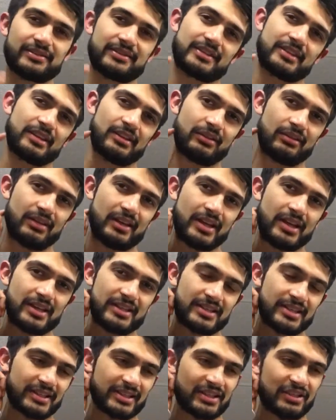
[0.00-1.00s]
So
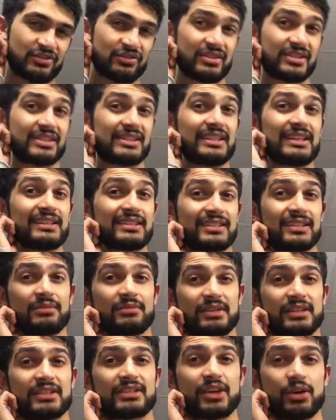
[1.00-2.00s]
just because you see
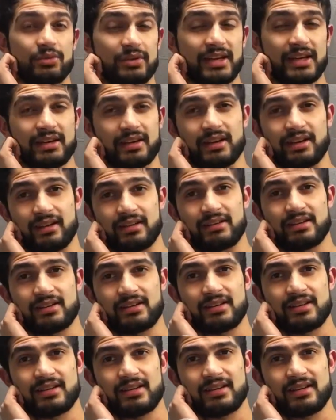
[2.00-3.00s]
somebody donating,
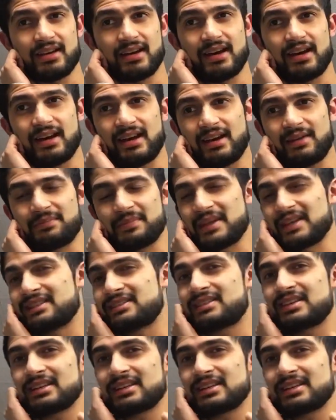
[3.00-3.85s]
uh, it